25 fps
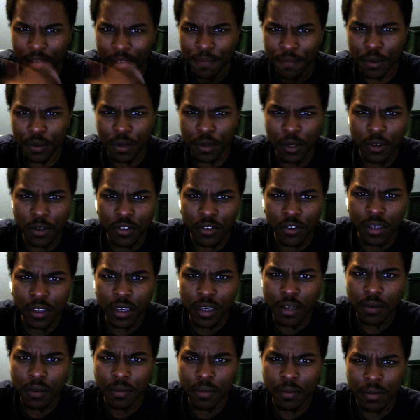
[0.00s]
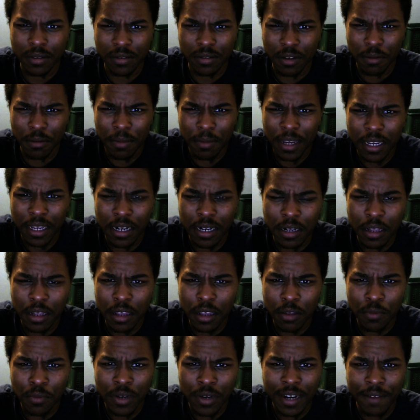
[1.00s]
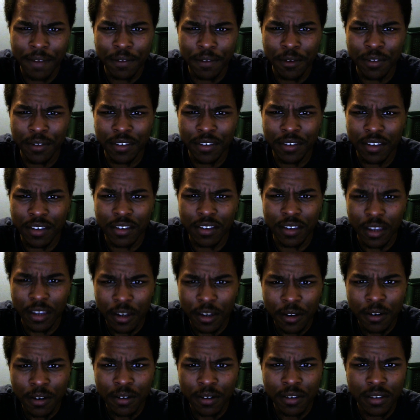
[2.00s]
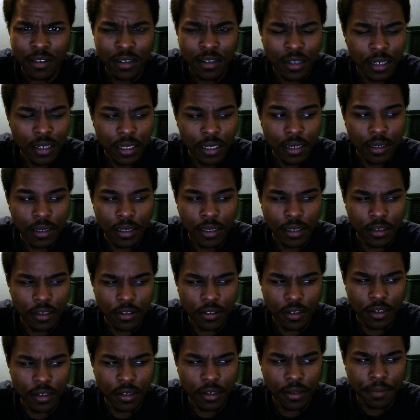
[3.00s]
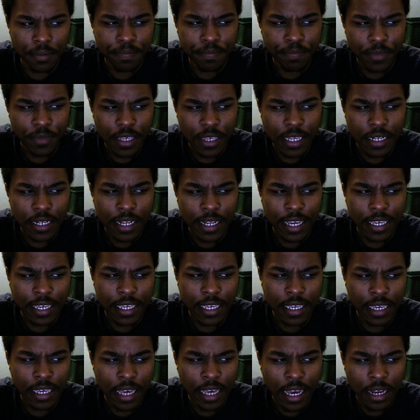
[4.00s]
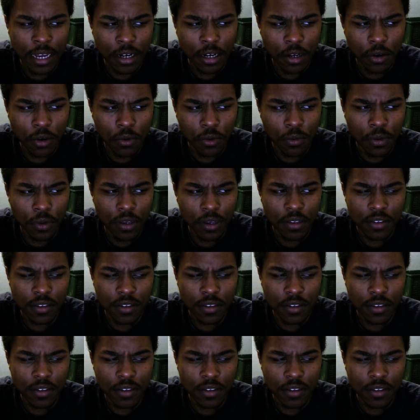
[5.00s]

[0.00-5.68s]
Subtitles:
years ago, and they're making another one after 6 years because Hideki Anno was